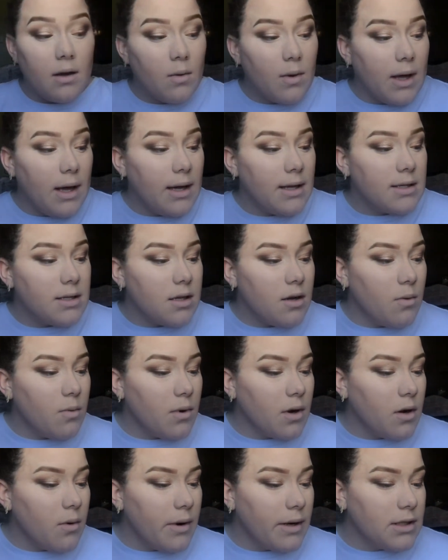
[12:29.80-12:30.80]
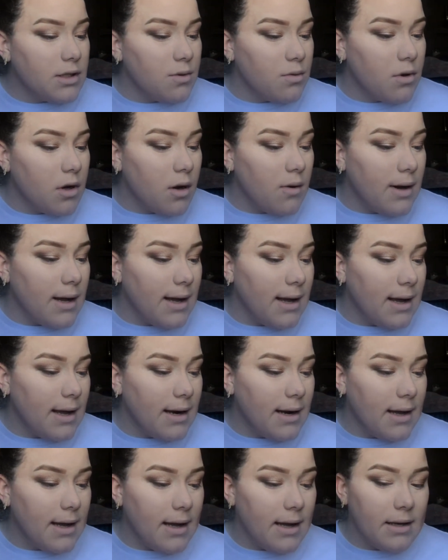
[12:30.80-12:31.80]
Okay, so we're going to go
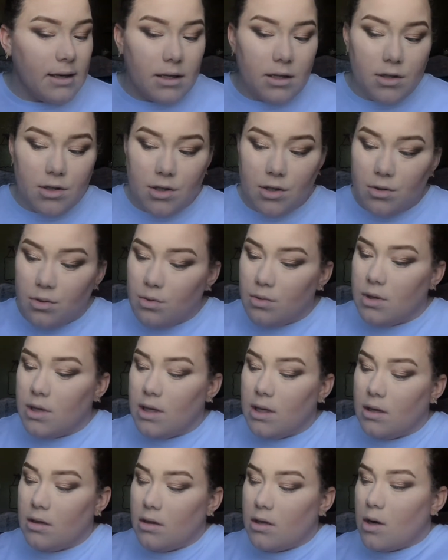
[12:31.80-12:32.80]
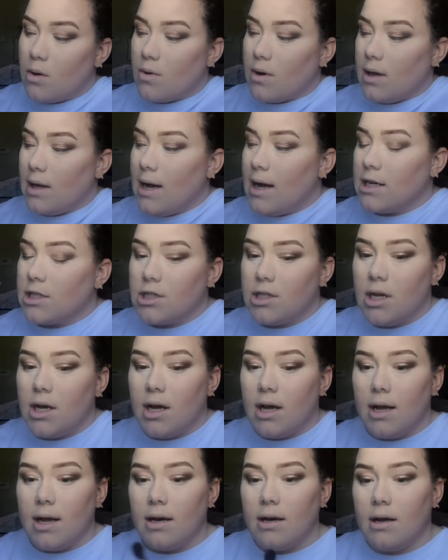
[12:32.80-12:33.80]
ahead and do the lower lash
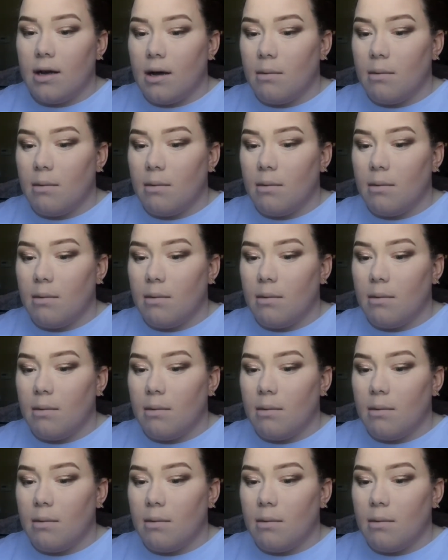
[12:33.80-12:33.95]
line.